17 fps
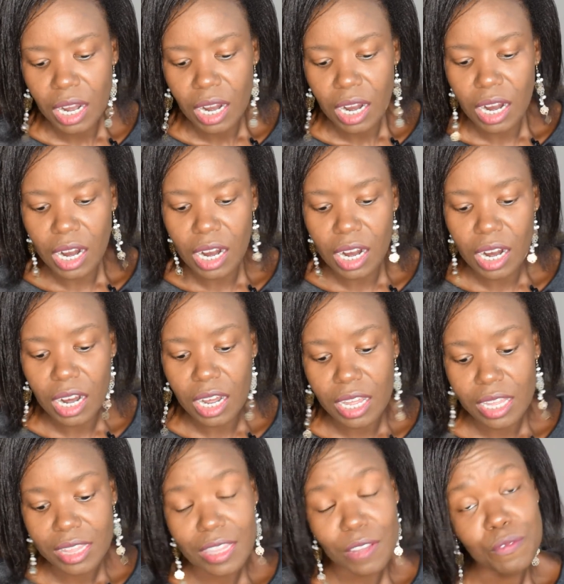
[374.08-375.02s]

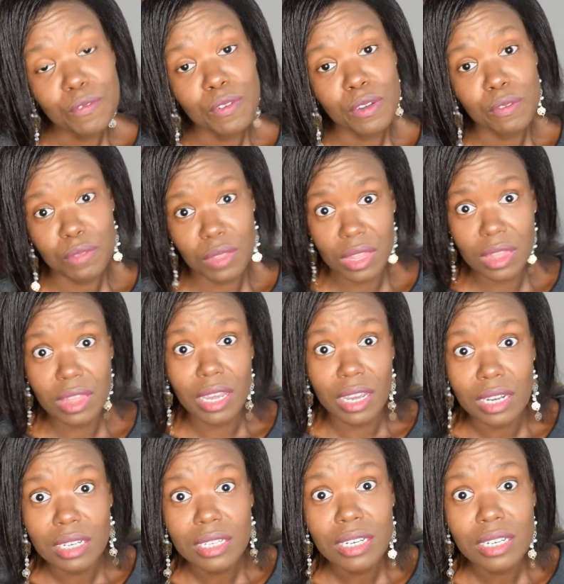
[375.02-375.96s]
The fifth
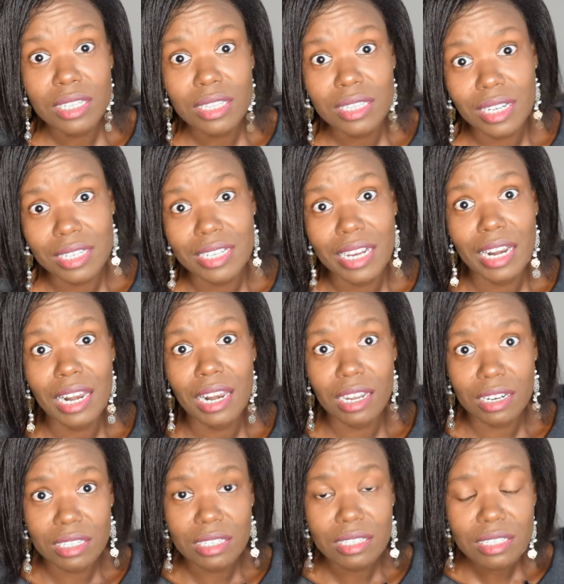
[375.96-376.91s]
thing that I
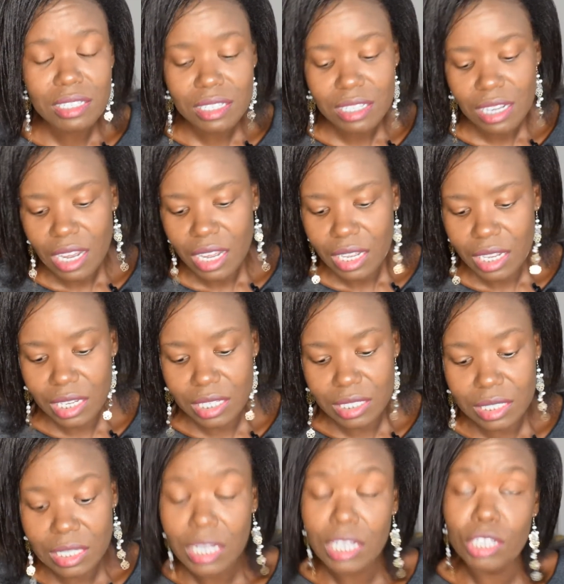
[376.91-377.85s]
learned
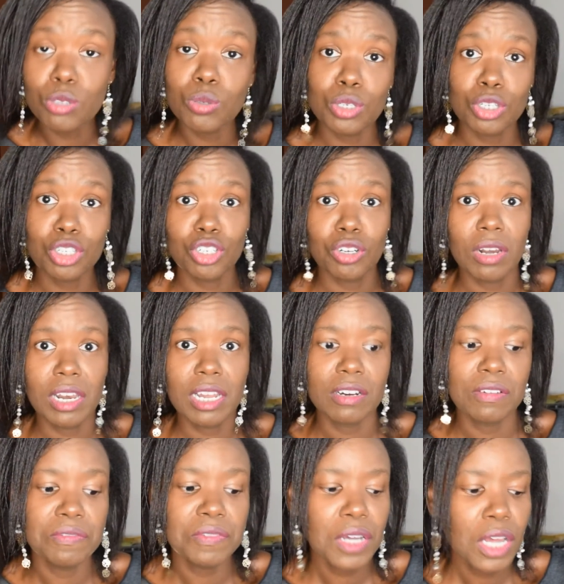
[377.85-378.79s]
is eat what you
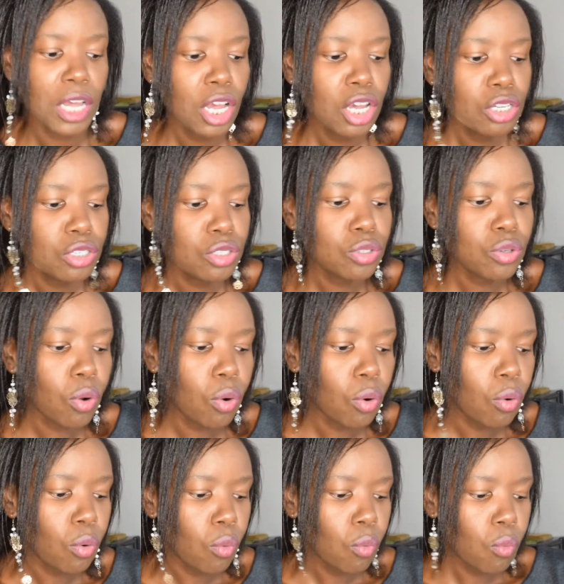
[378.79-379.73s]
love.
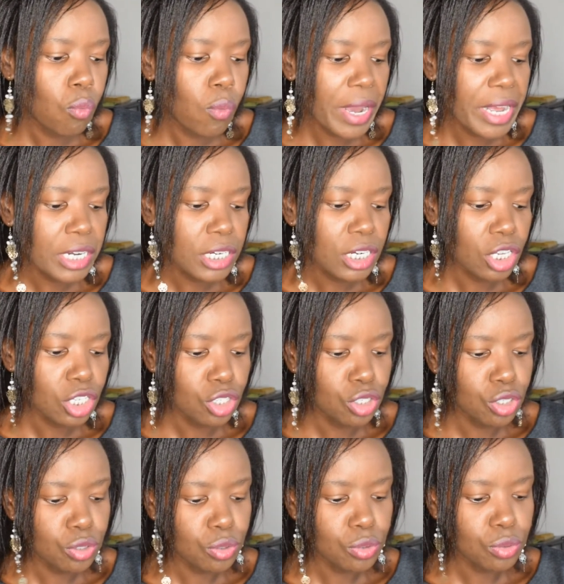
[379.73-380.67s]
So when
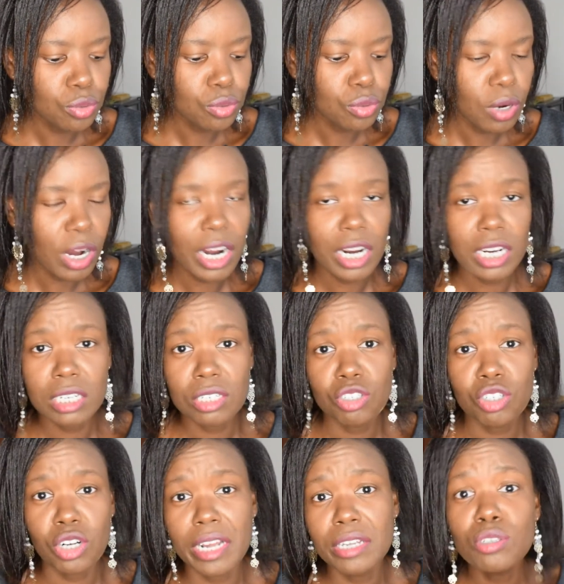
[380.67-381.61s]
you are
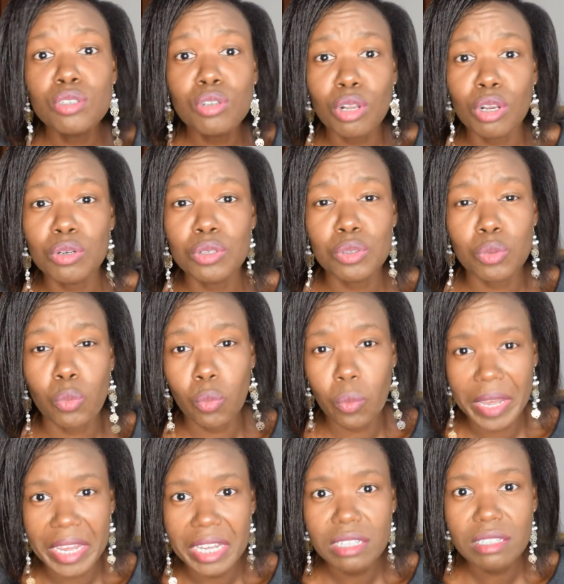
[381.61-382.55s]
trying to lose
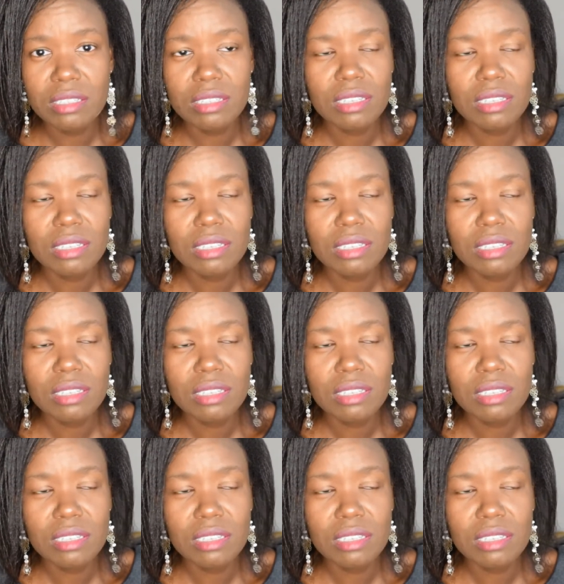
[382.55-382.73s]
weight,